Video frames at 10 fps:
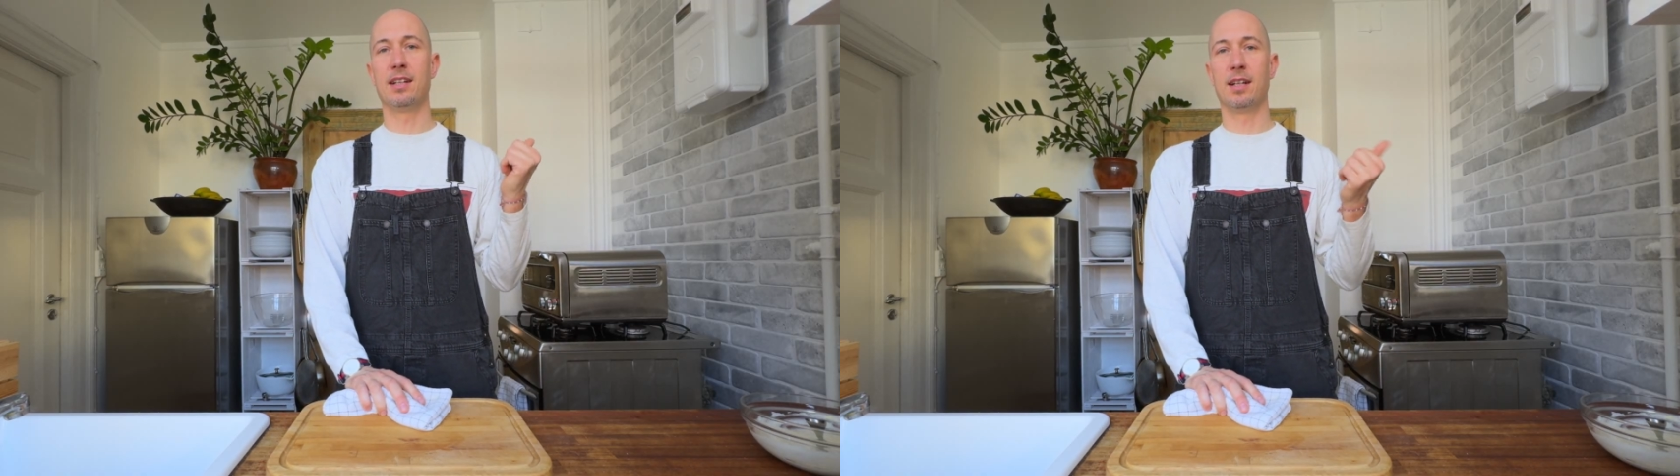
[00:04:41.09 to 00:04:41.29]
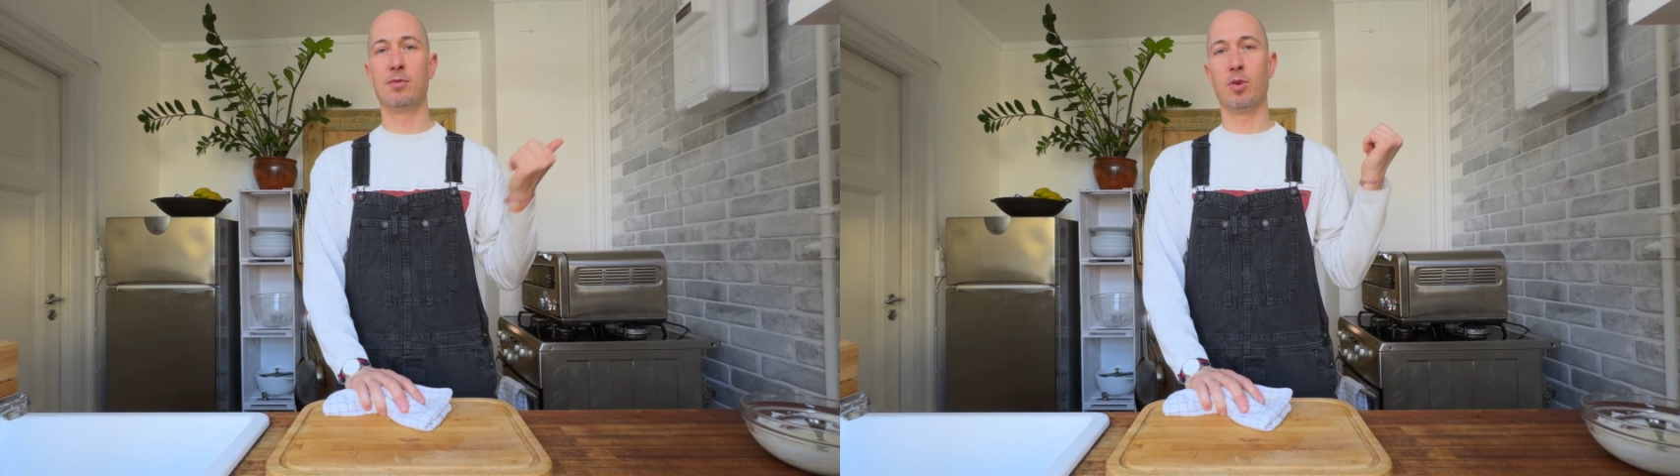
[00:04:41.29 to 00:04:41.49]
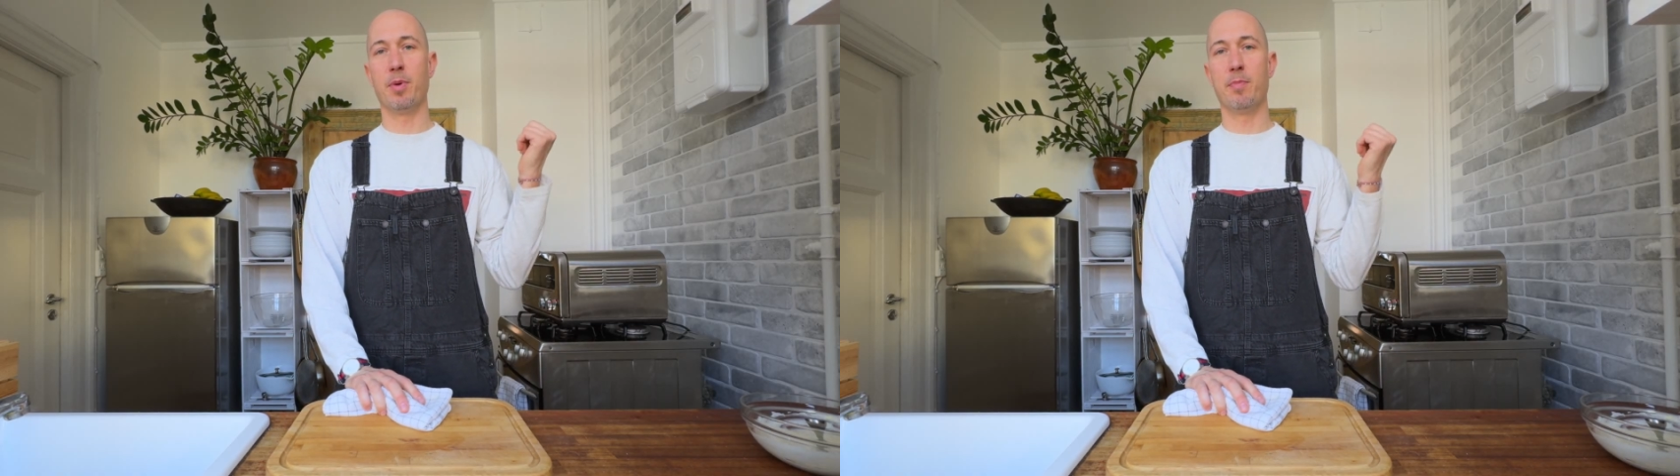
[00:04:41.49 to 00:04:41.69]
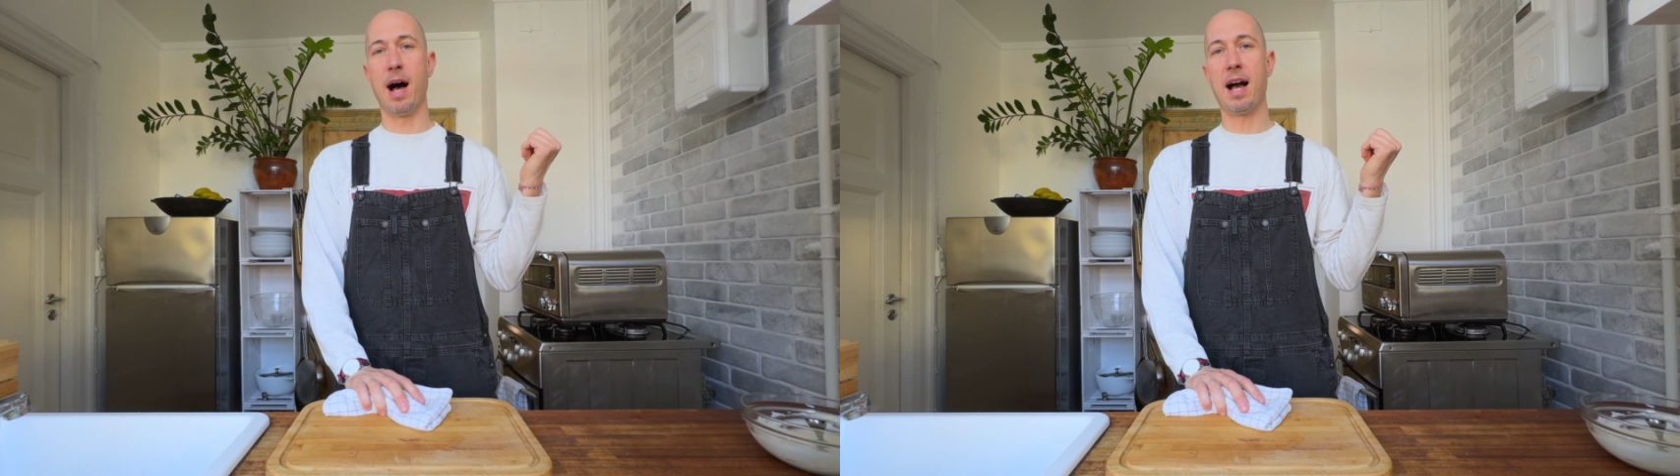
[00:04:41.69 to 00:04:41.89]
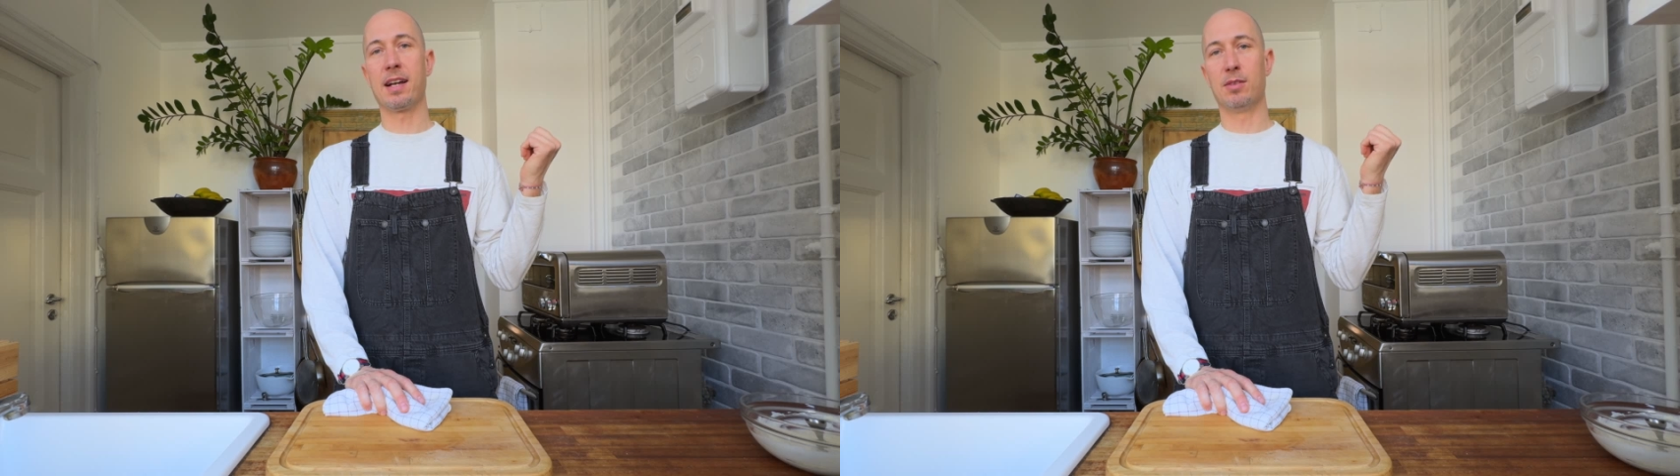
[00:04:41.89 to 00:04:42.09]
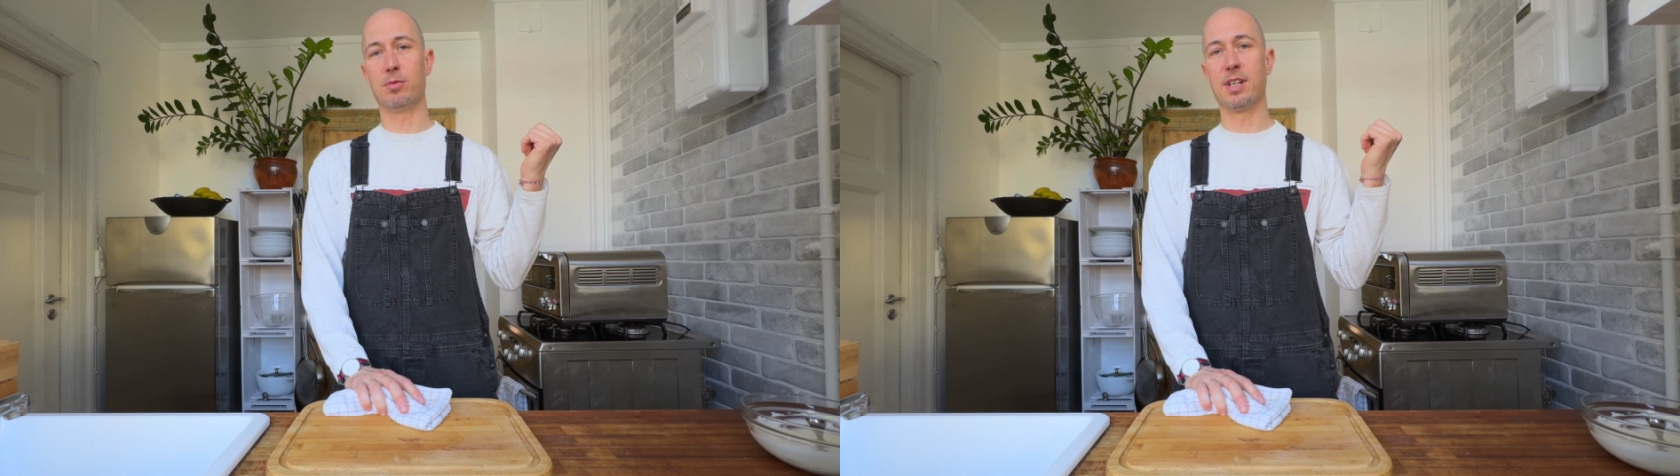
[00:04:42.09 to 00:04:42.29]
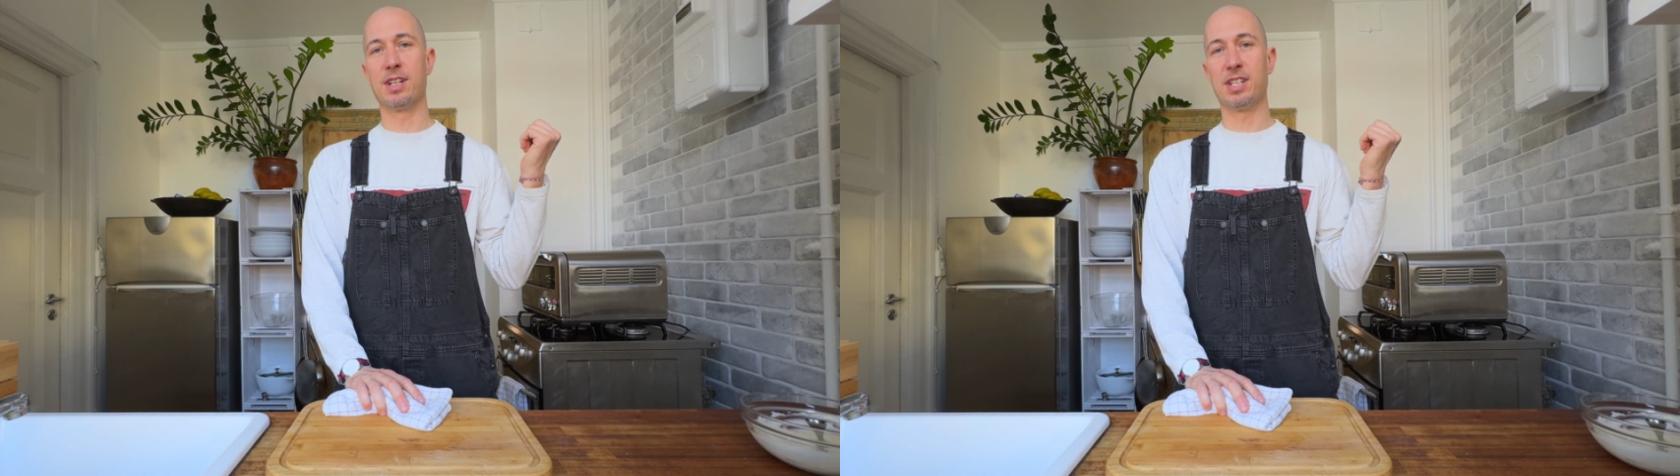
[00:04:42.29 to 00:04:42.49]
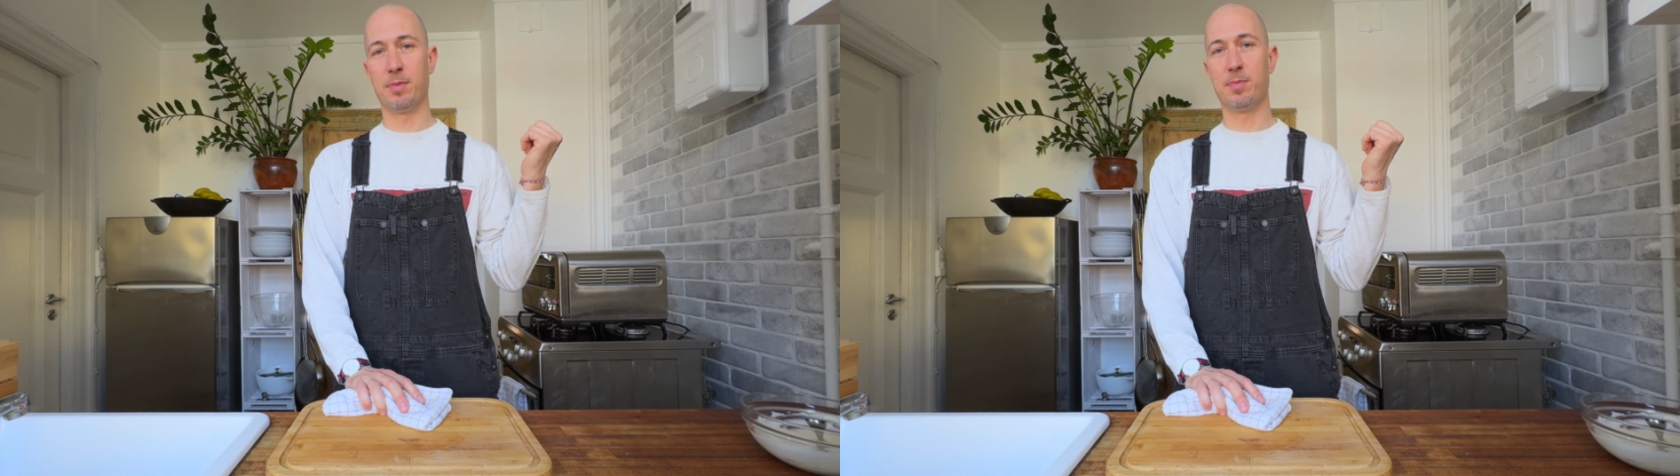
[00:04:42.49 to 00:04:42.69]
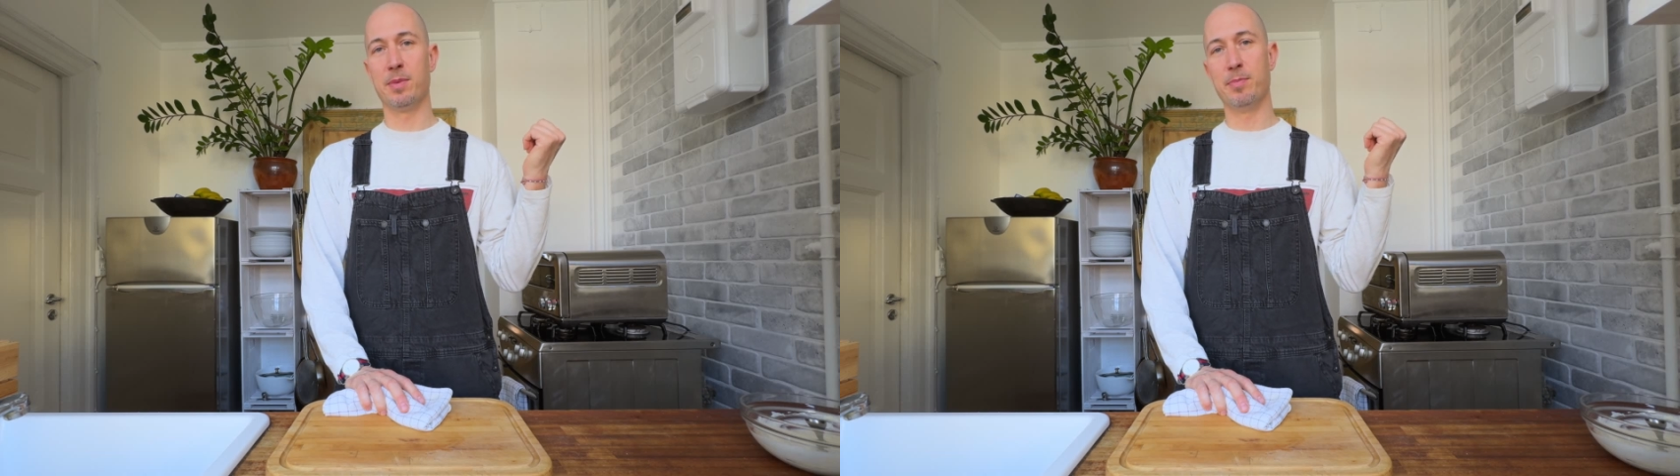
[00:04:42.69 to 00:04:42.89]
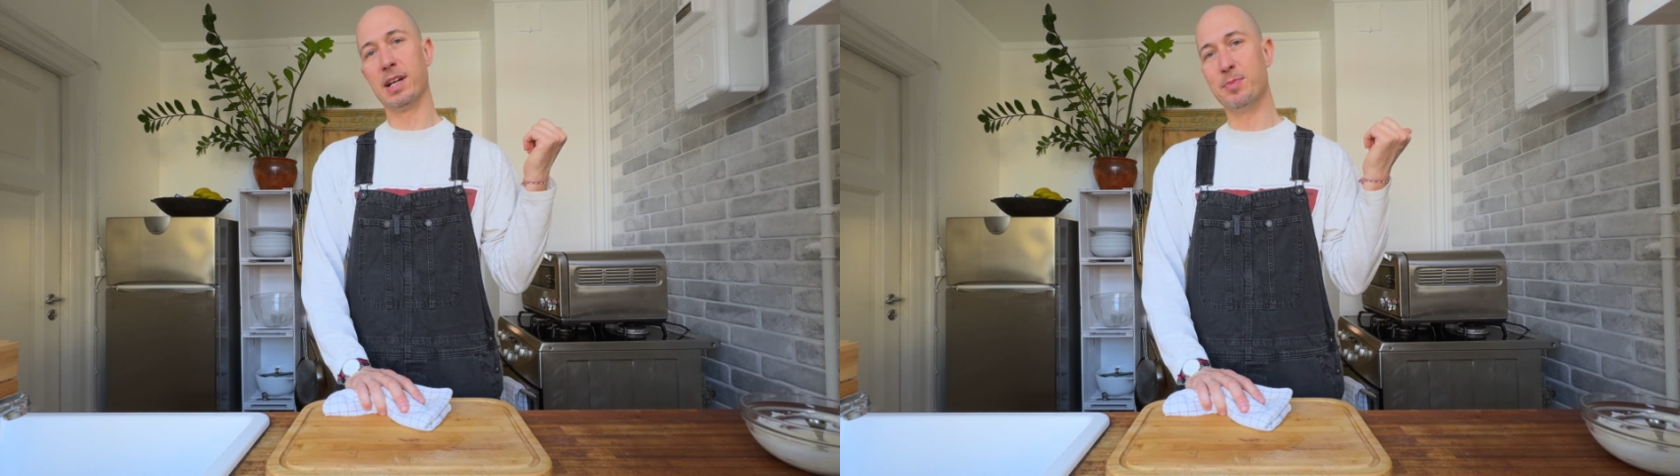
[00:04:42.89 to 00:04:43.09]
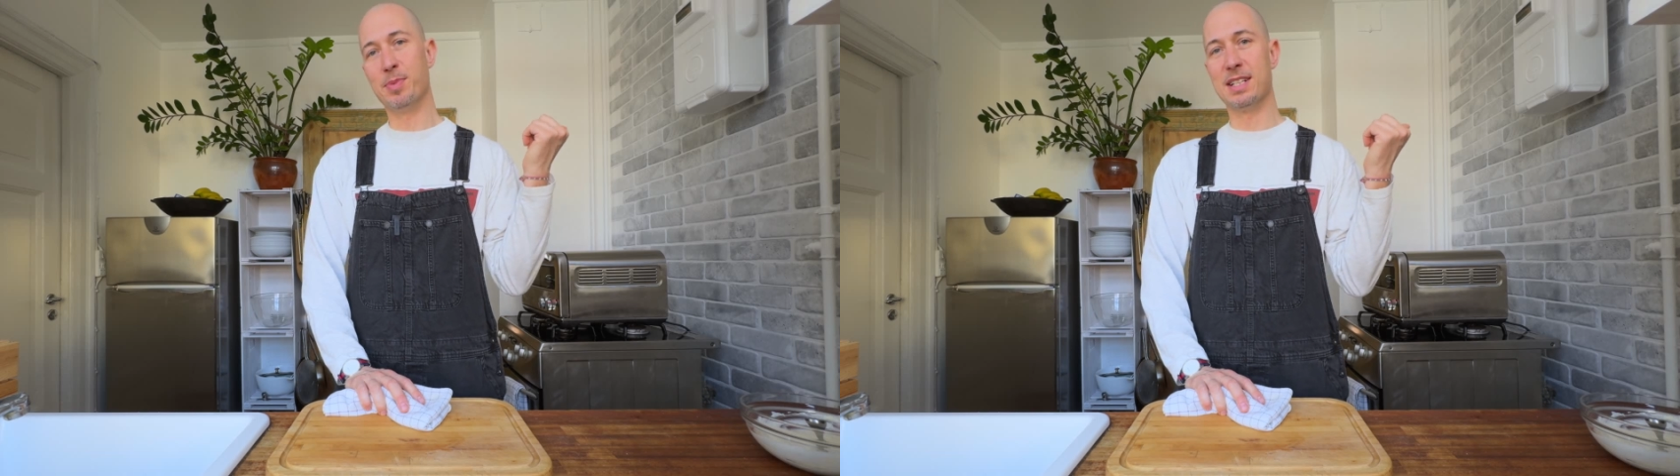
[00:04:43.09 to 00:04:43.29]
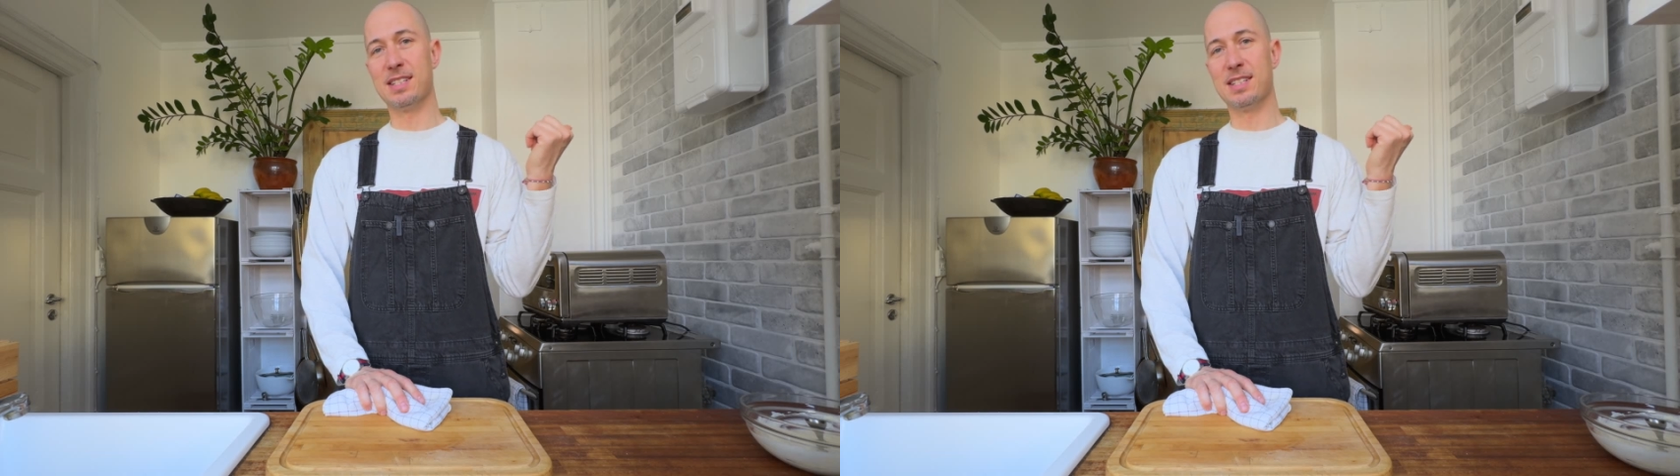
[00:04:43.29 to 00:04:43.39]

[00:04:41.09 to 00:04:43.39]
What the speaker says: and then we'll be back and we're gonna shape and bake the pizza,